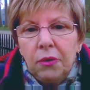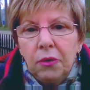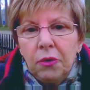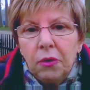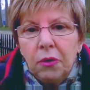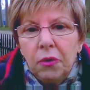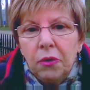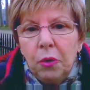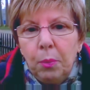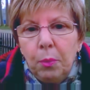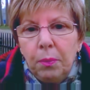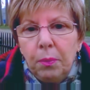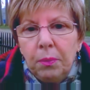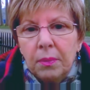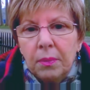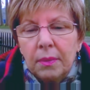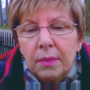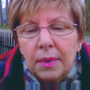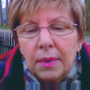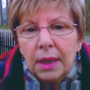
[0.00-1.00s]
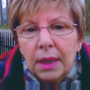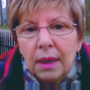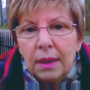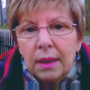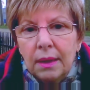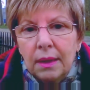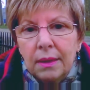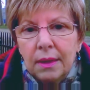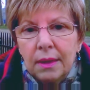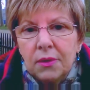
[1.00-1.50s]
You know,
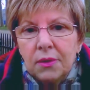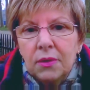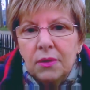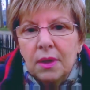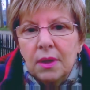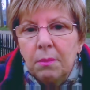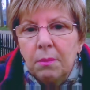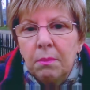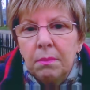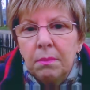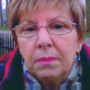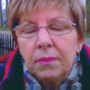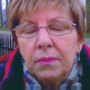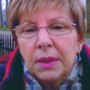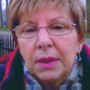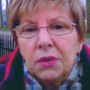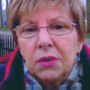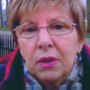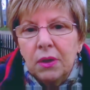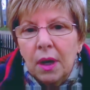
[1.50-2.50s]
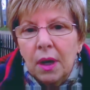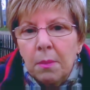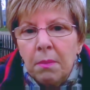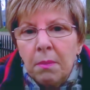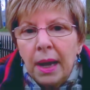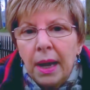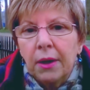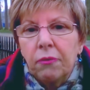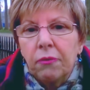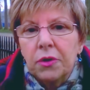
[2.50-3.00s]
it's got
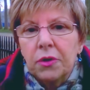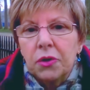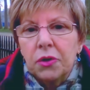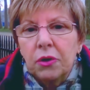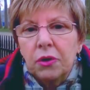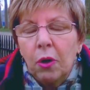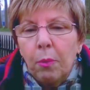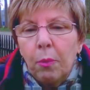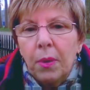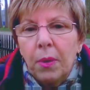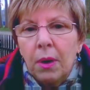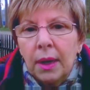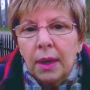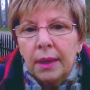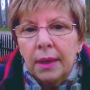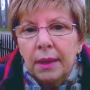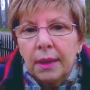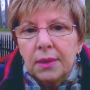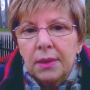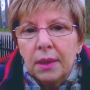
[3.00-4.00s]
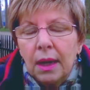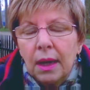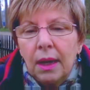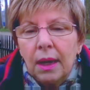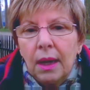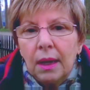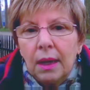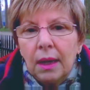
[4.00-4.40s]
a microscope on it